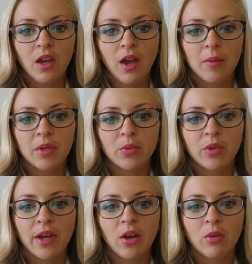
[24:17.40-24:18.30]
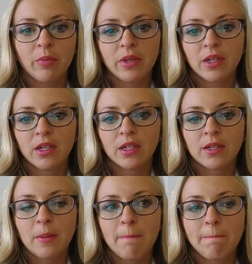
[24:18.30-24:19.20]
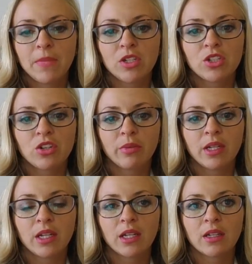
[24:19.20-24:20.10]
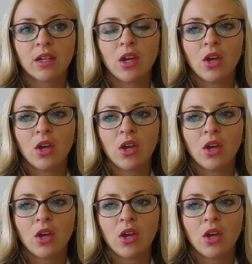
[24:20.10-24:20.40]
It will help in determining